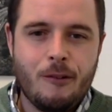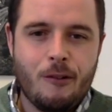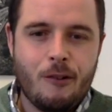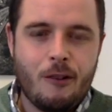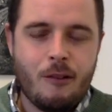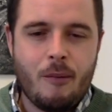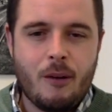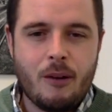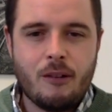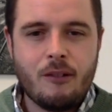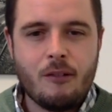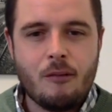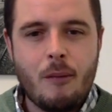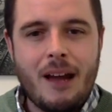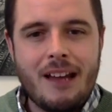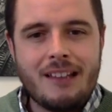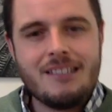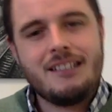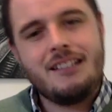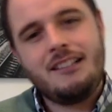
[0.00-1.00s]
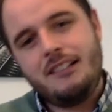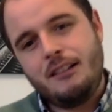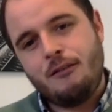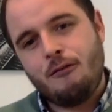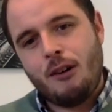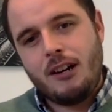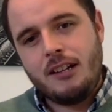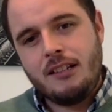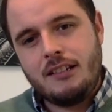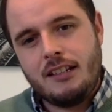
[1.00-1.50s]
am I grammatically
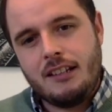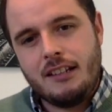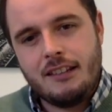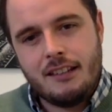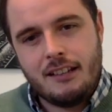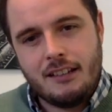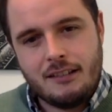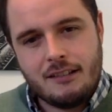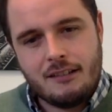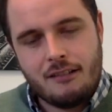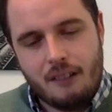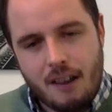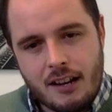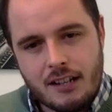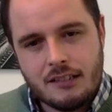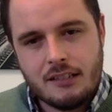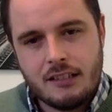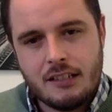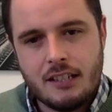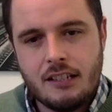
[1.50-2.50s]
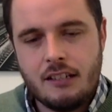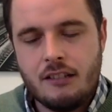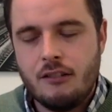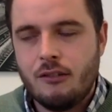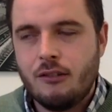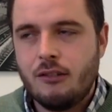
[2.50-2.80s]
writing things correctly?